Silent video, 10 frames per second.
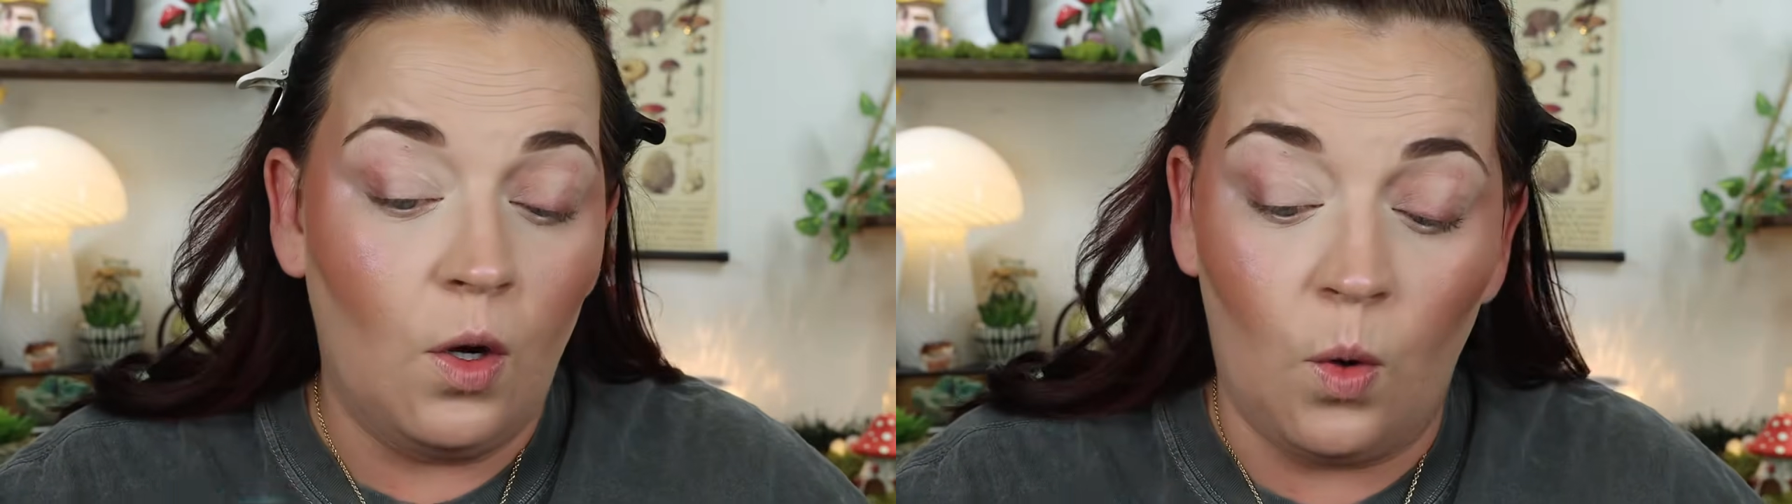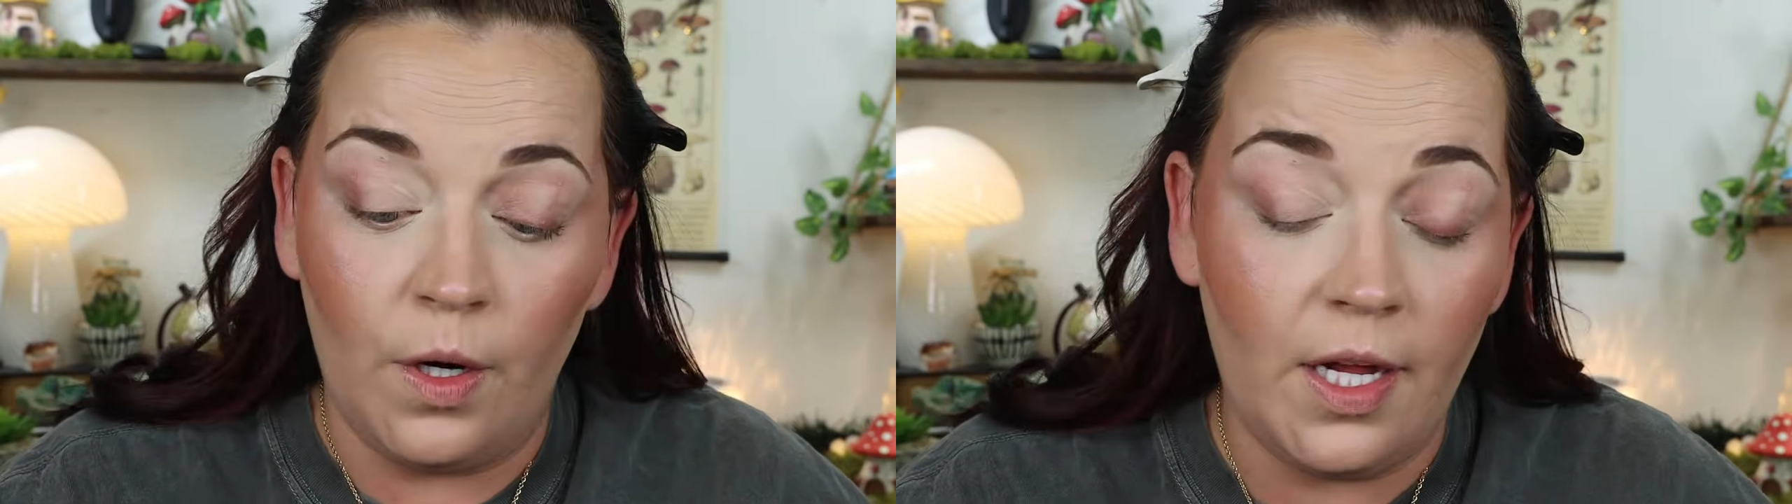
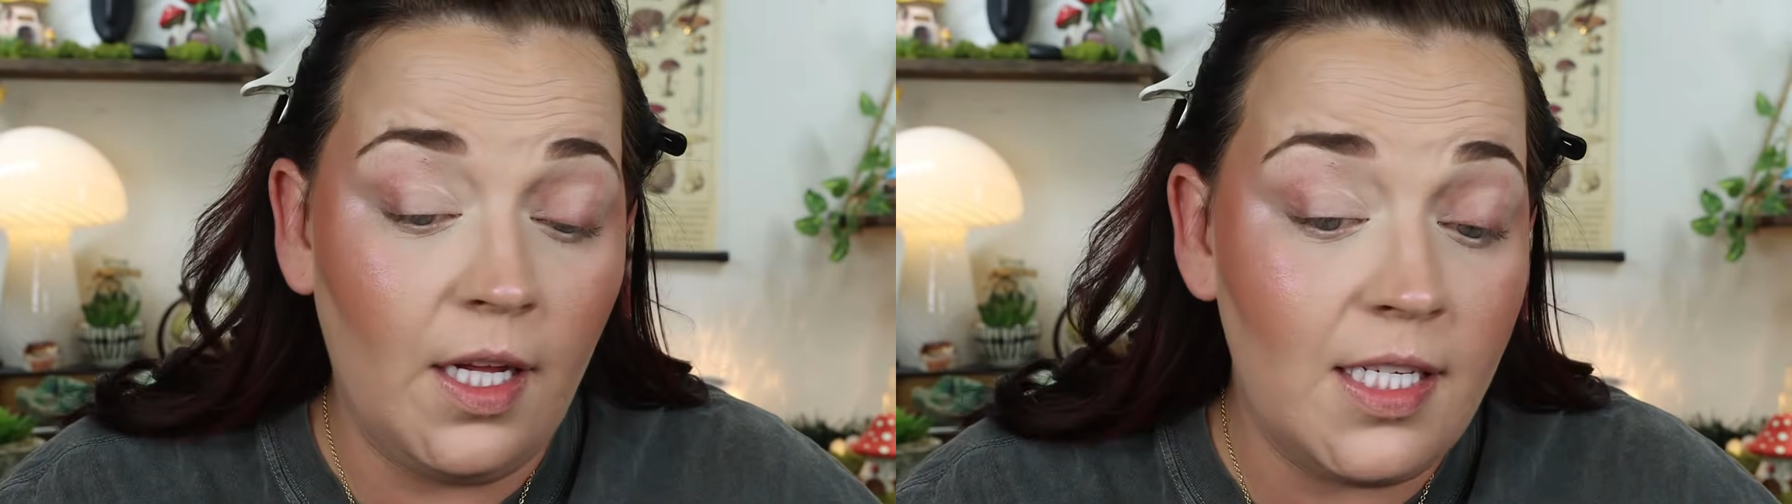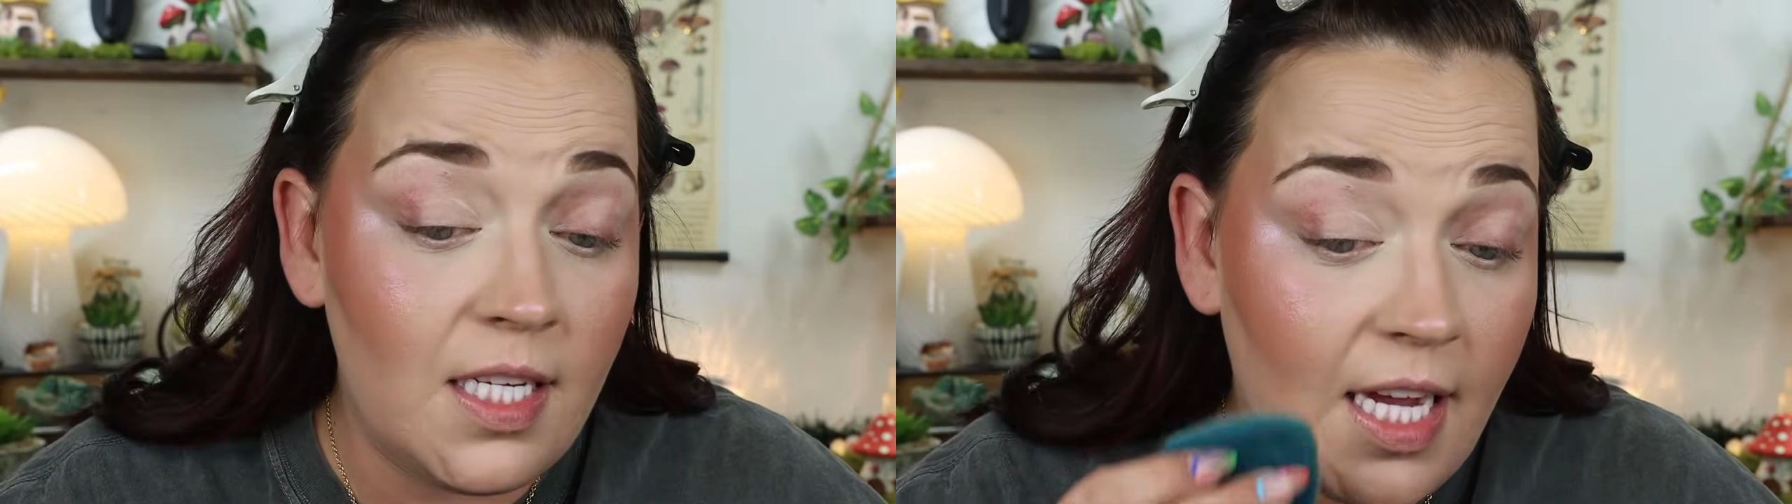
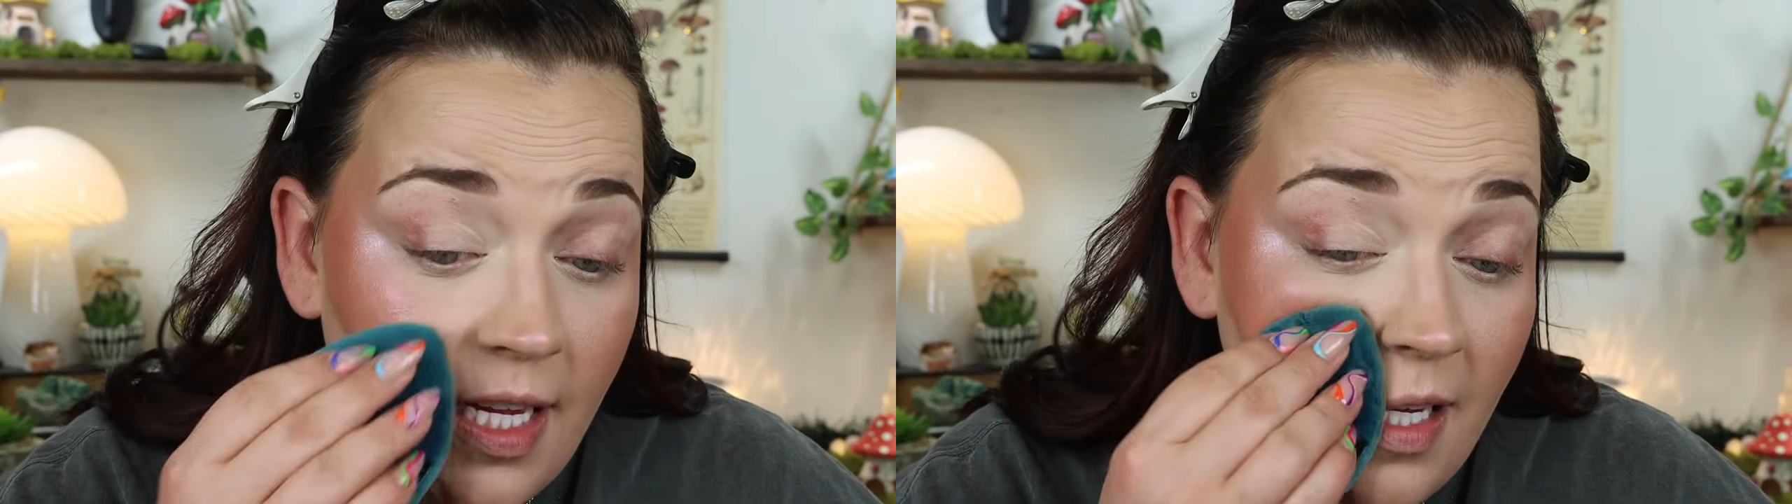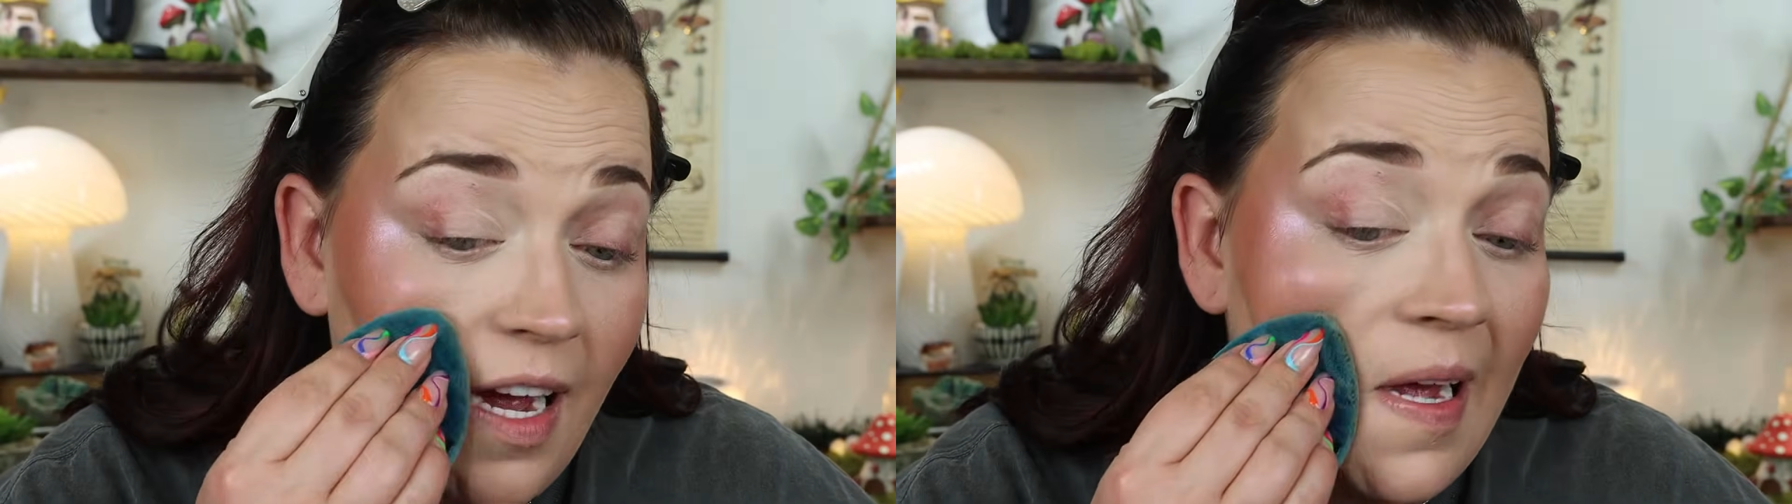oily
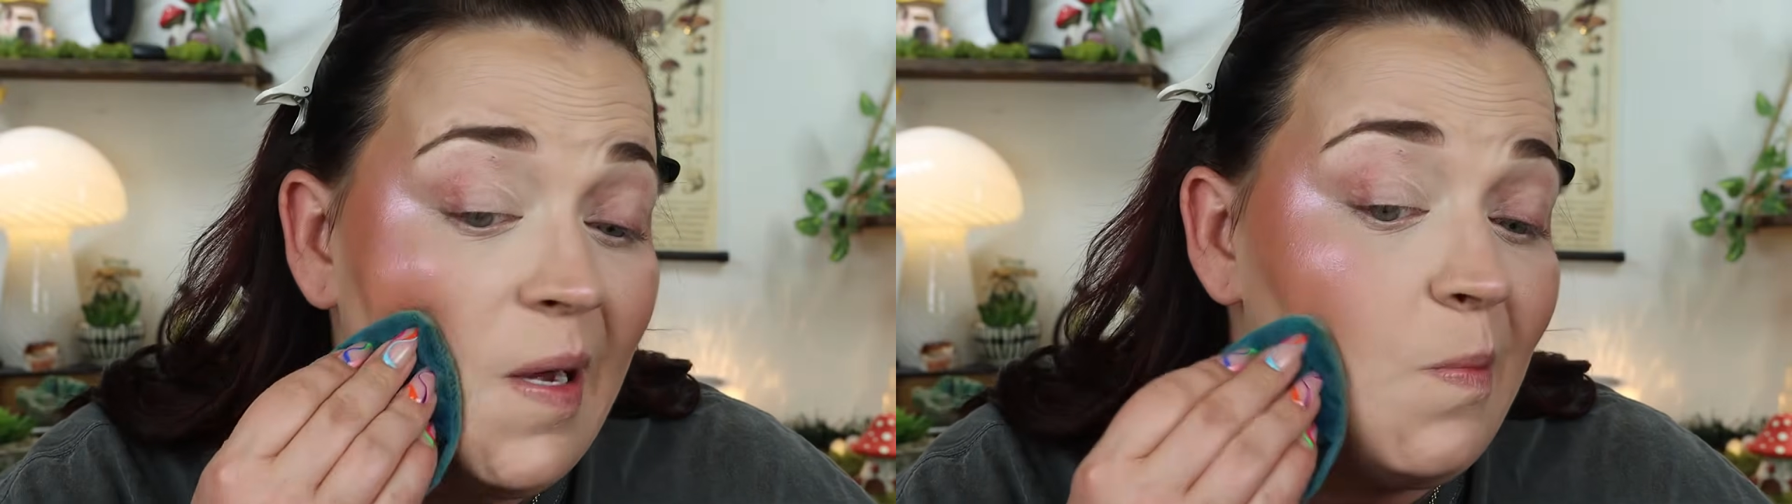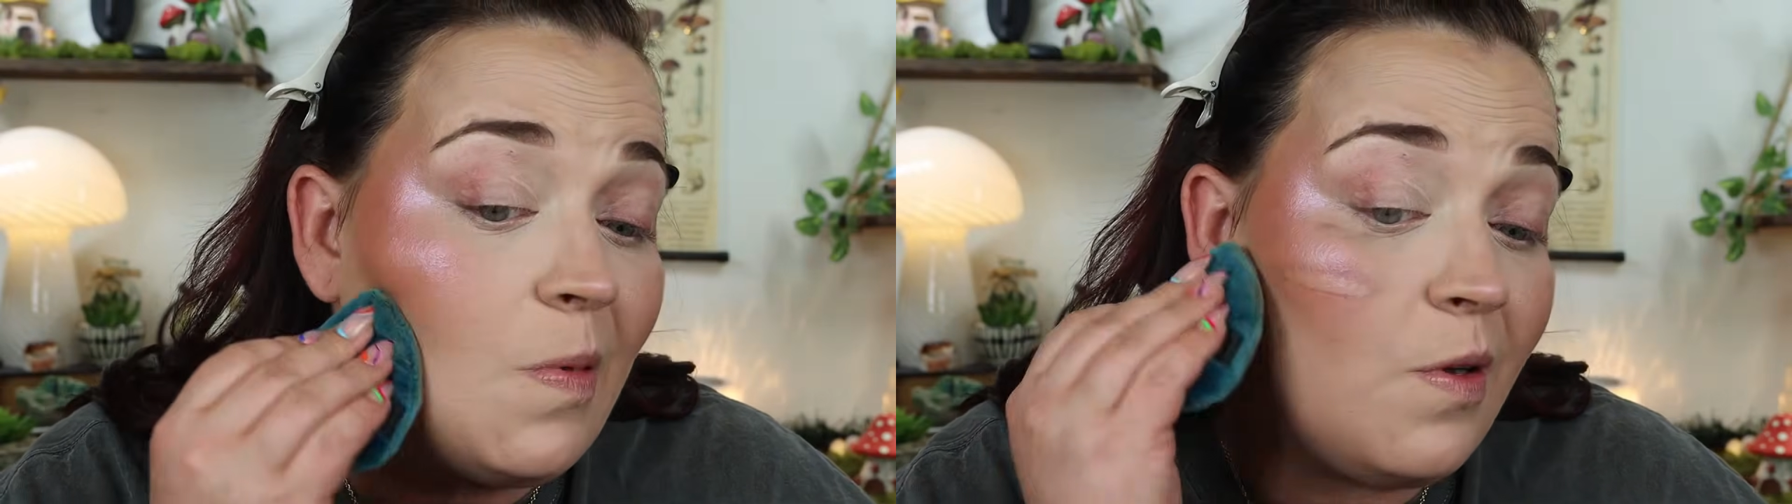skin
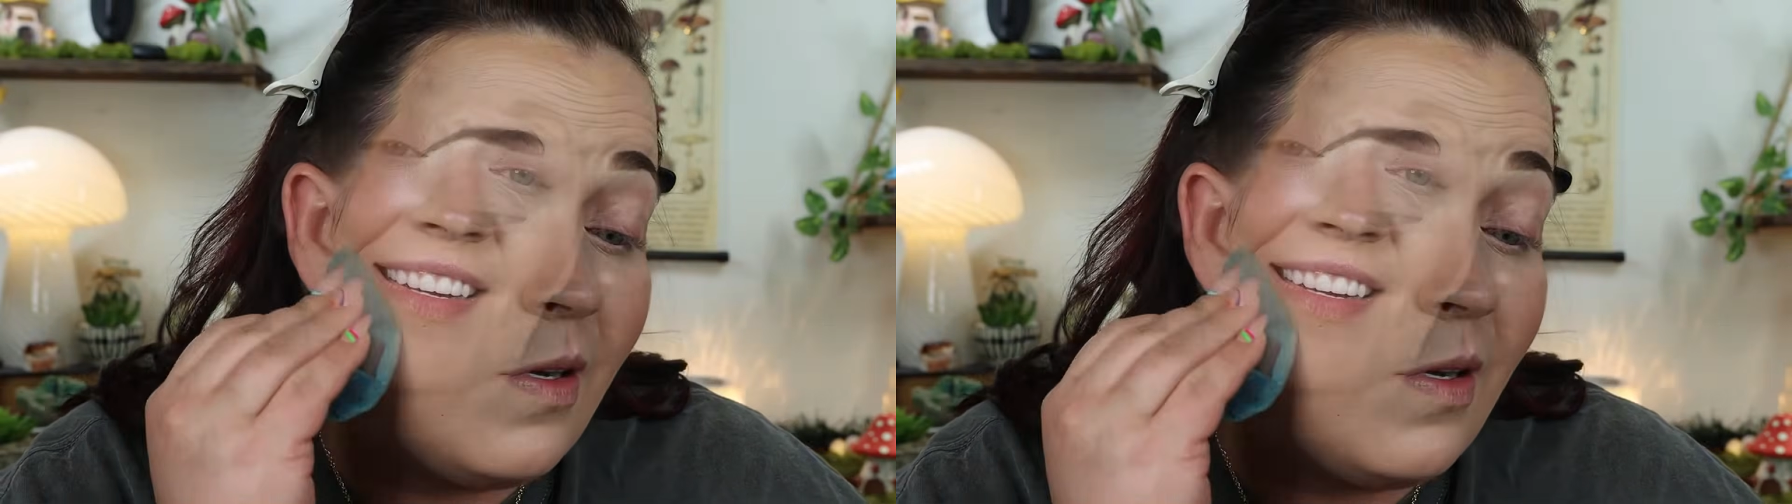type.